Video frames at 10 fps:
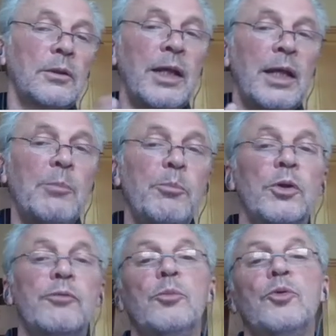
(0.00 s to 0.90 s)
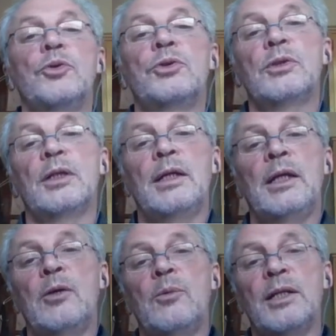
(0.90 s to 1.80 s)
the imports from those
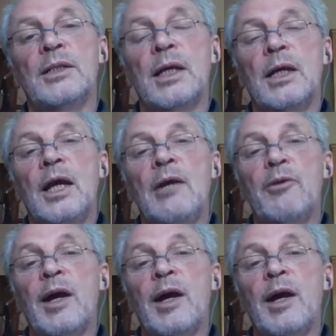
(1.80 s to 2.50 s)
areas have a